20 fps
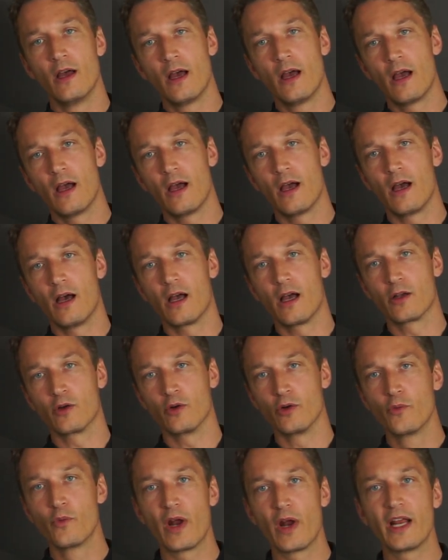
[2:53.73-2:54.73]
a
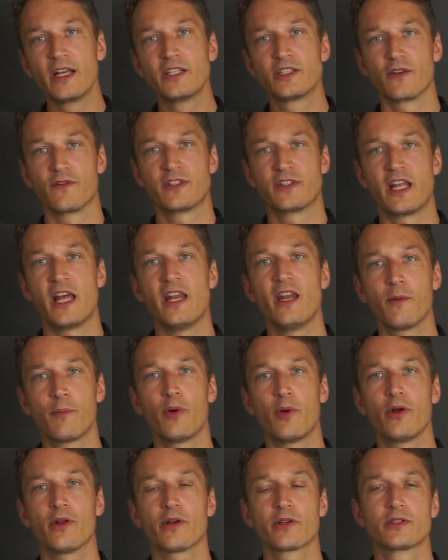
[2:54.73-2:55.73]
good range of standard
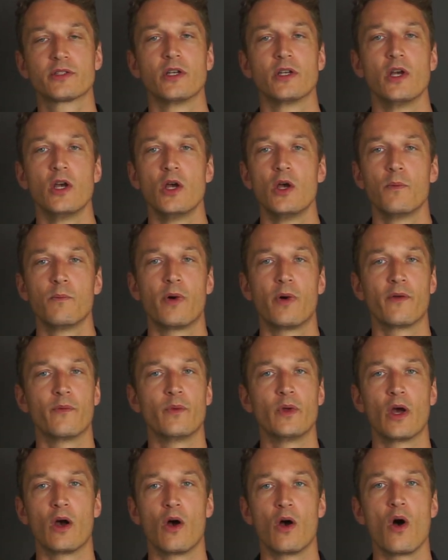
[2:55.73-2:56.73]
products, but
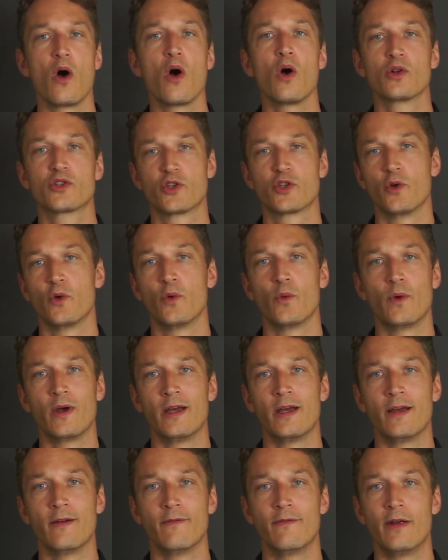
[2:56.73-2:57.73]
we are also
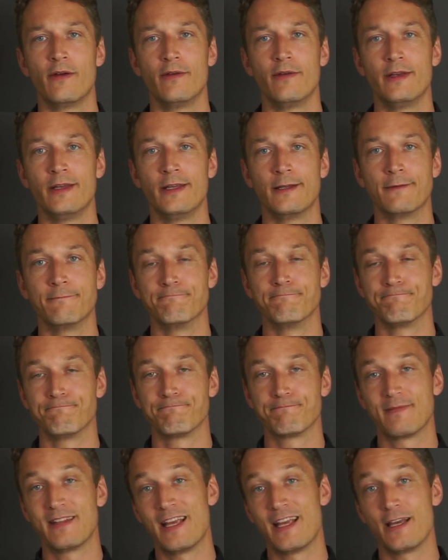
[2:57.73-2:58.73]
very,
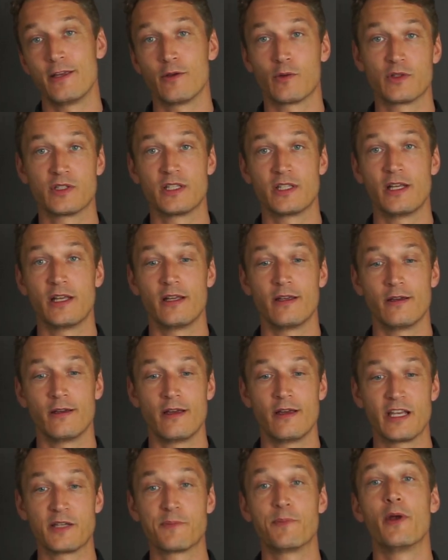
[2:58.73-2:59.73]
you can say,
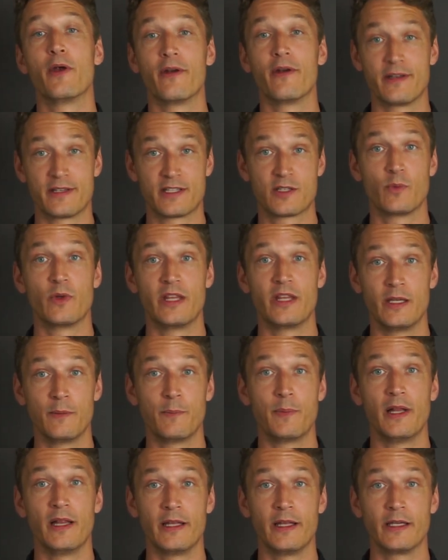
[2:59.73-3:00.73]
experienced within
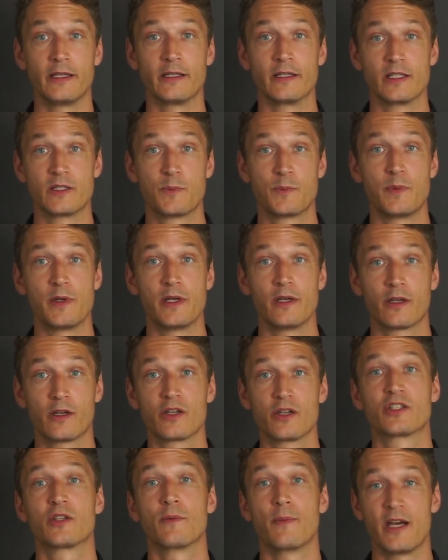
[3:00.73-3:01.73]
building
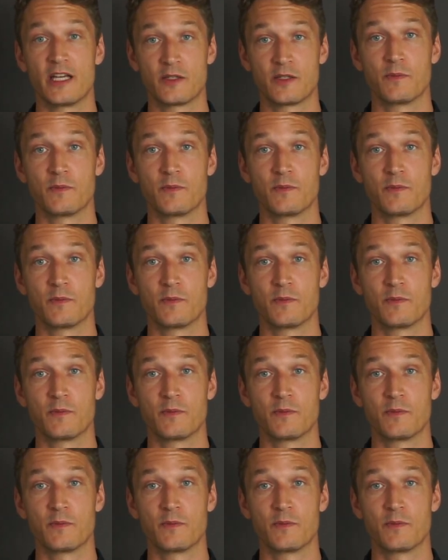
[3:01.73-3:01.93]
customized